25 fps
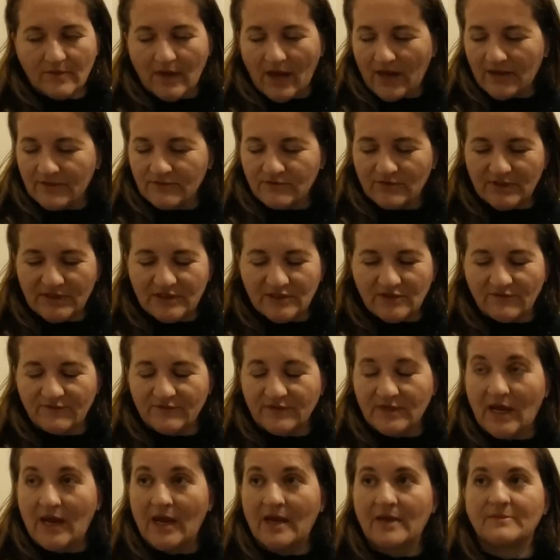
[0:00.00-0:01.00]
hundreds
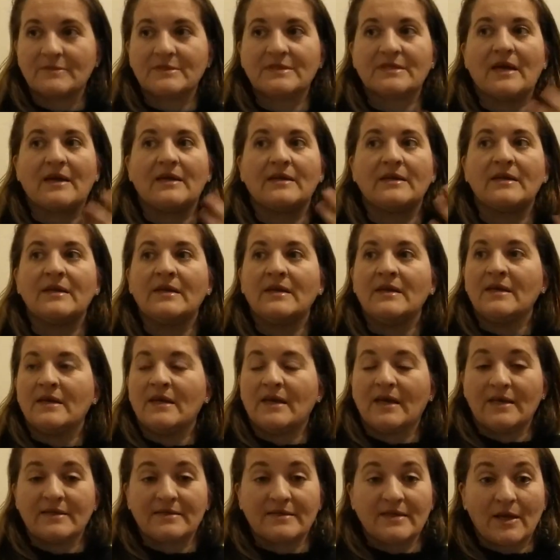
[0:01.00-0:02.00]
of times, and
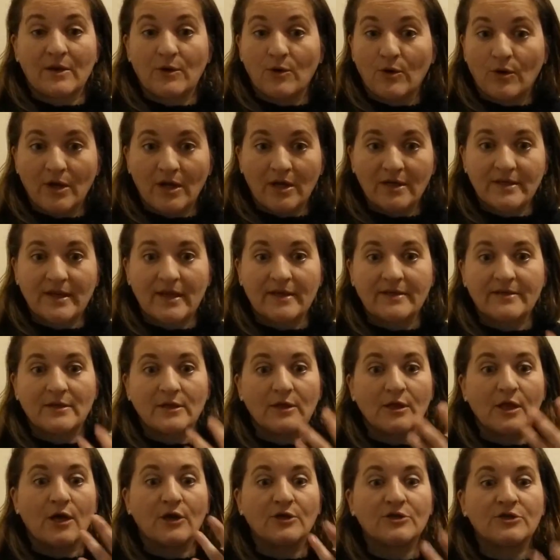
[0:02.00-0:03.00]
it's an oil that
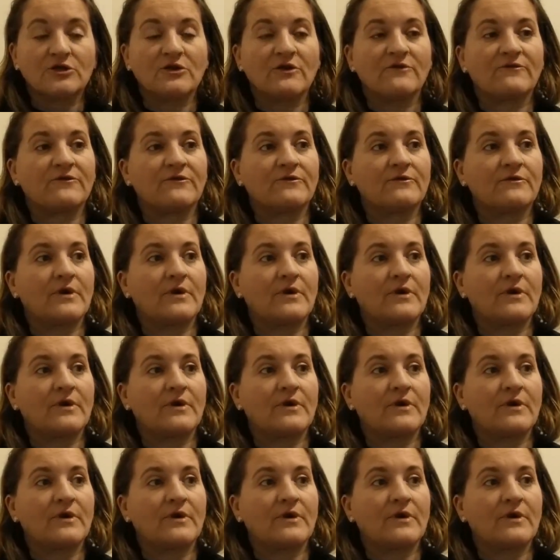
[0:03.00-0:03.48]
lots of